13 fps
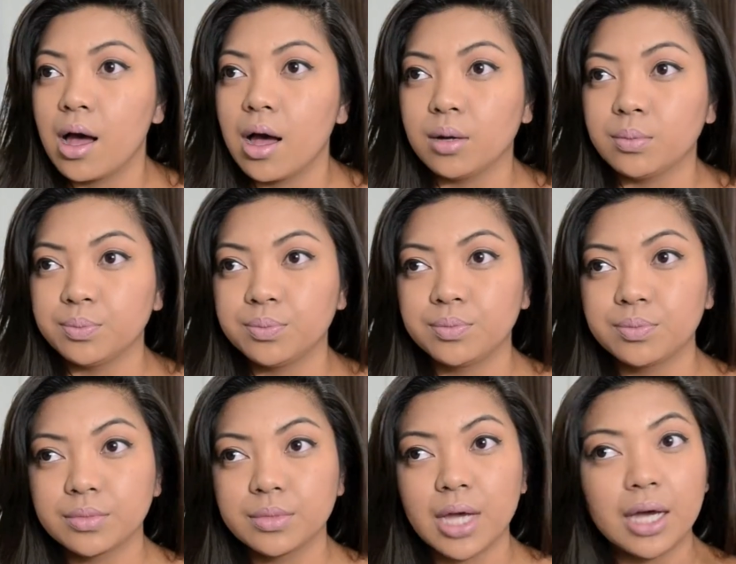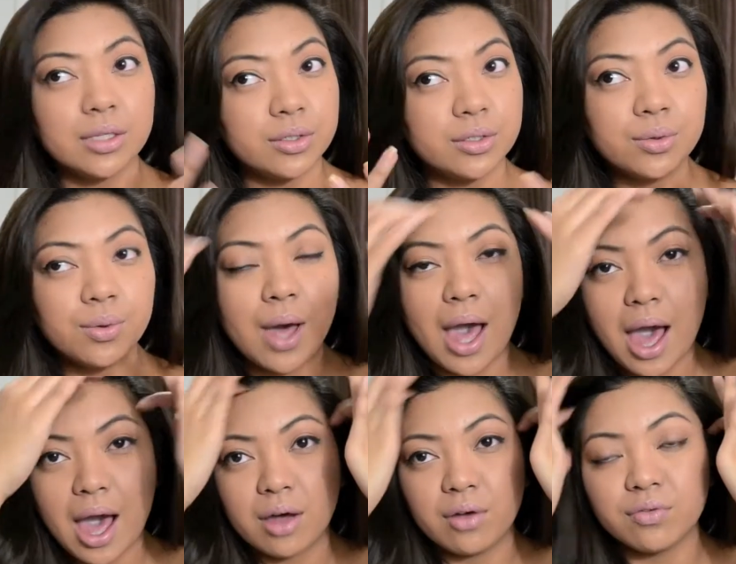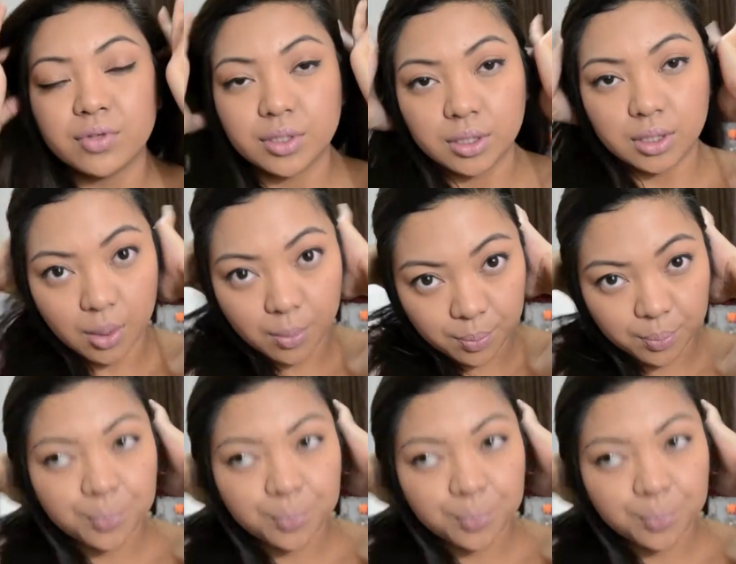I do have some